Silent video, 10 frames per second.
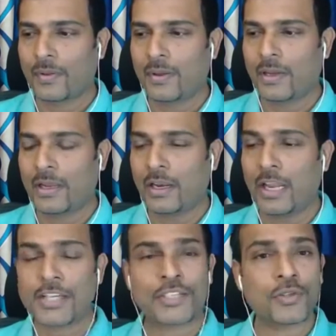And
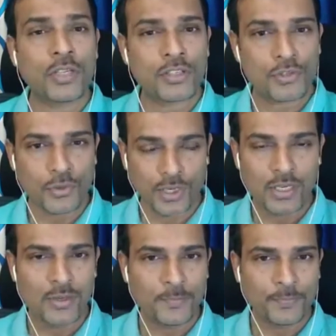next to the
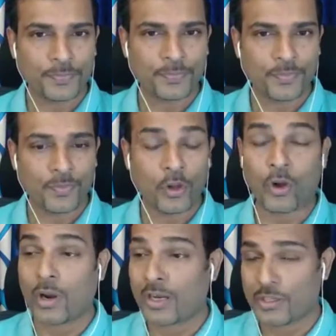tree,
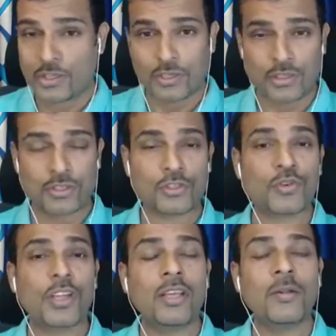or under the
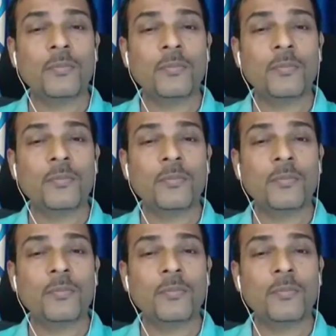tree,